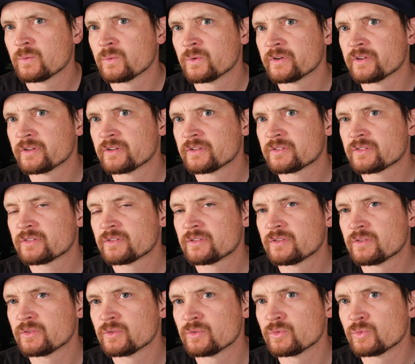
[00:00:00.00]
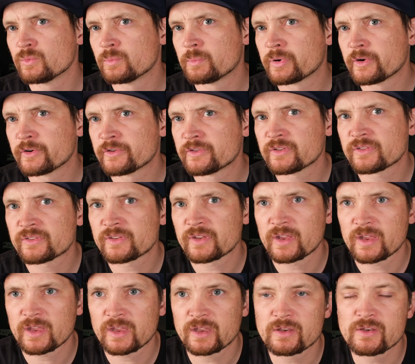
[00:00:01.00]
which to purchase
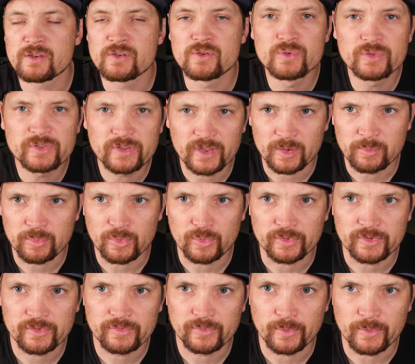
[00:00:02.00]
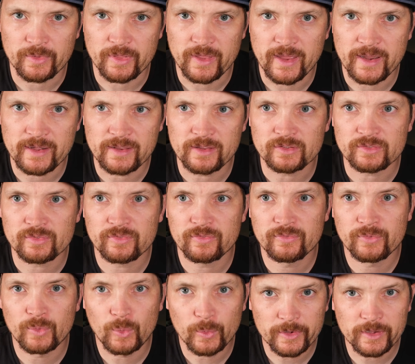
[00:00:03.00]
a new set of bolts for that is
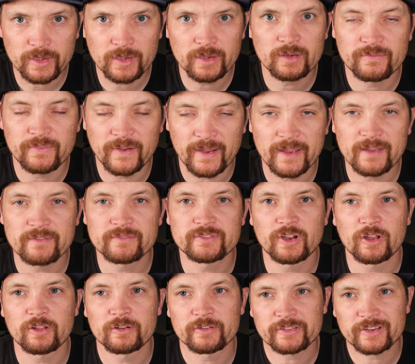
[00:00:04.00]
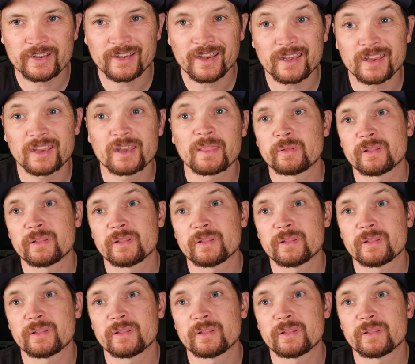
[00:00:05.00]
$45 Canadian,